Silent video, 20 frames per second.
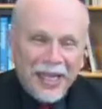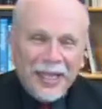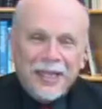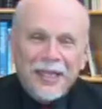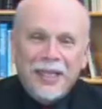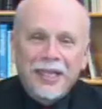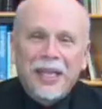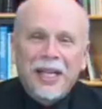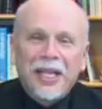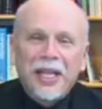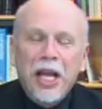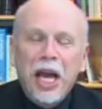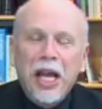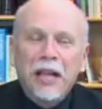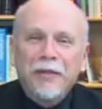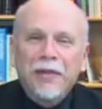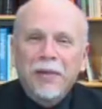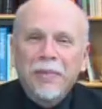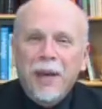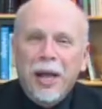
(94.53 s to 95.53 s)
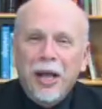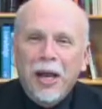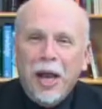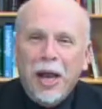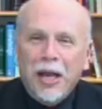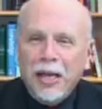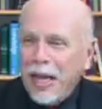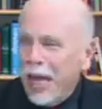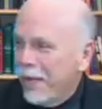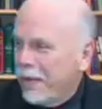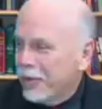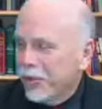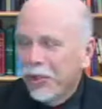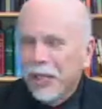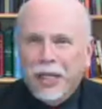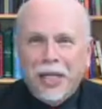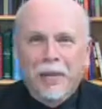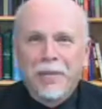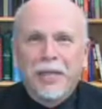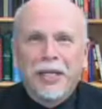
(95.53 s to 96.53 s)
Just a knife in my heart. I was
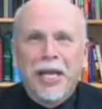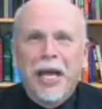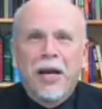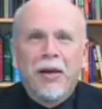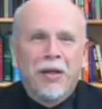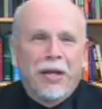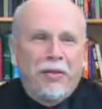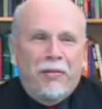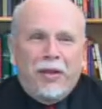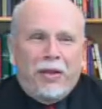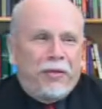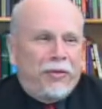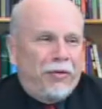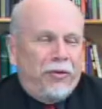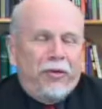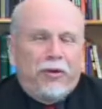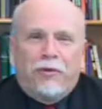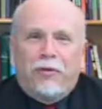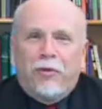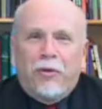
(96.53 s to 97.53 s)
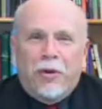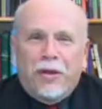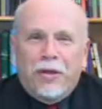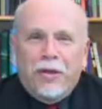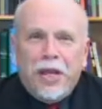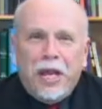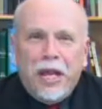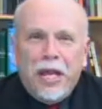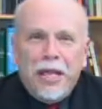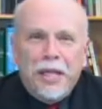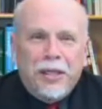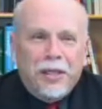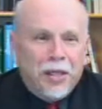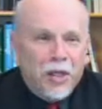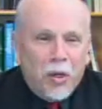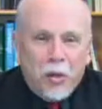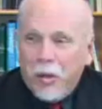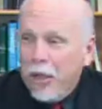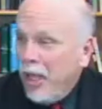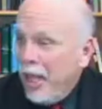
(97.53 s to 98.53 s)
only coming down every third or fourth day,
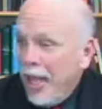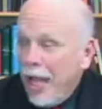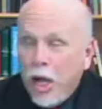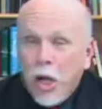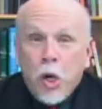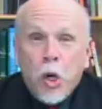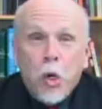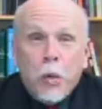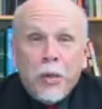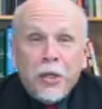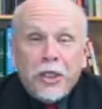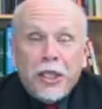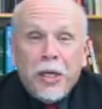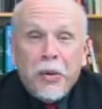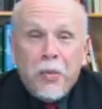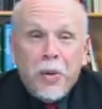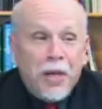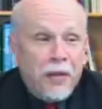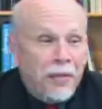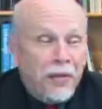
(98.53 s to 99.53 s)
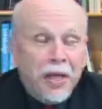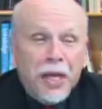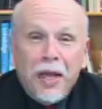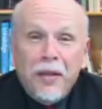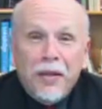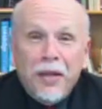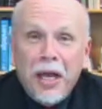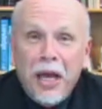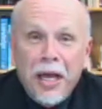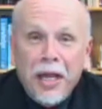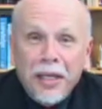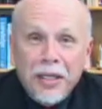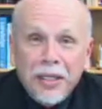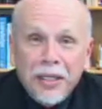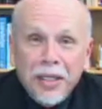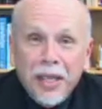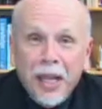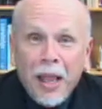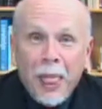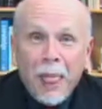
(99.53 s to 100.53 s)
Who was she with the other
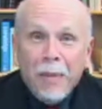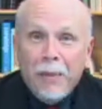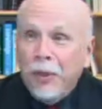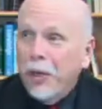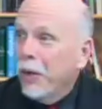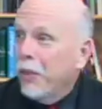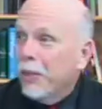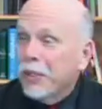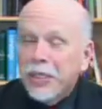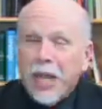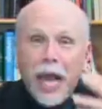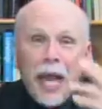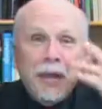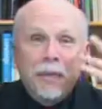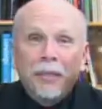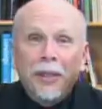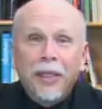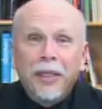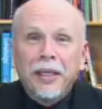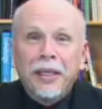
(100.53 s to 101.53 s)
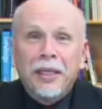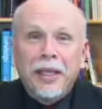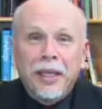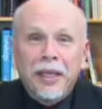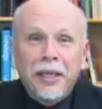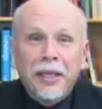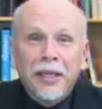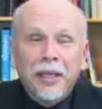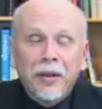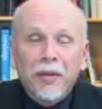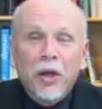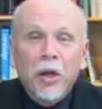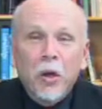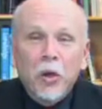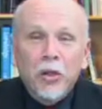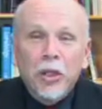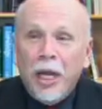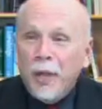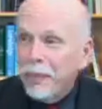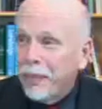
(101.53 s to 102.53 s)
nights? Was I being kidded here the
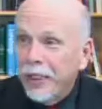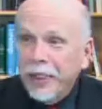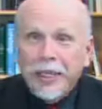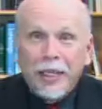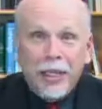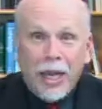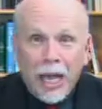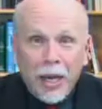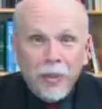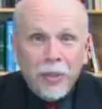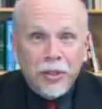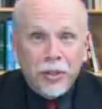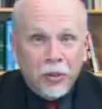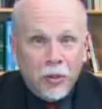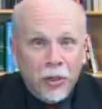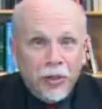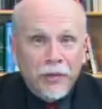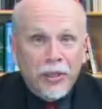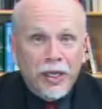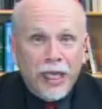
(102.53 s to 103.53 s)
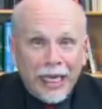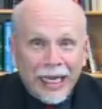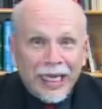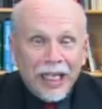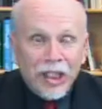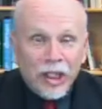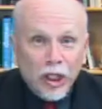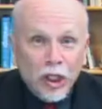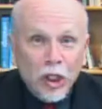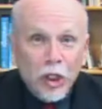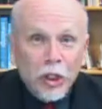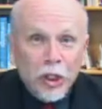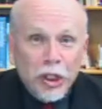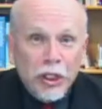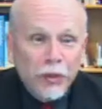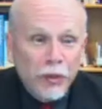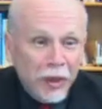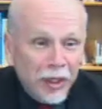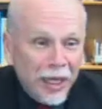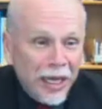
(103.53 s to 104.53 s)
whole time, thinking I was sort of in an
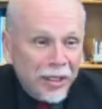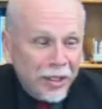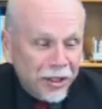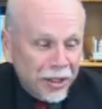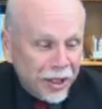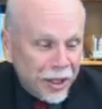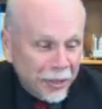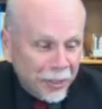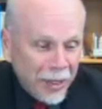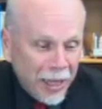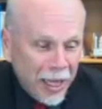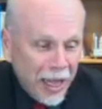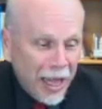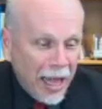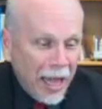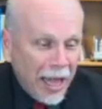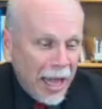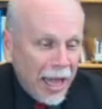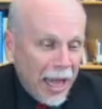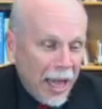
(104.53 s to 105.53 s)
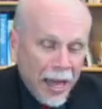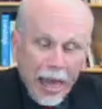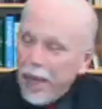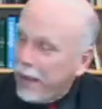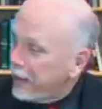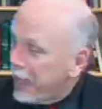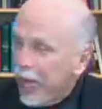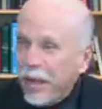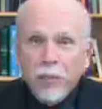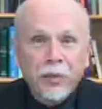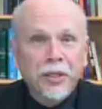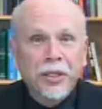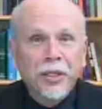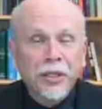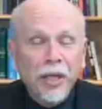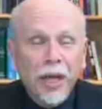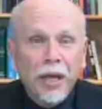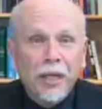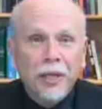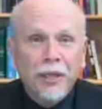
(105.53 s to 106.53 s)
exclusive relationship? I was
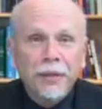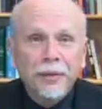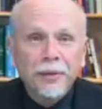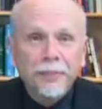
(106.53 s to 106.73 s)
stuck.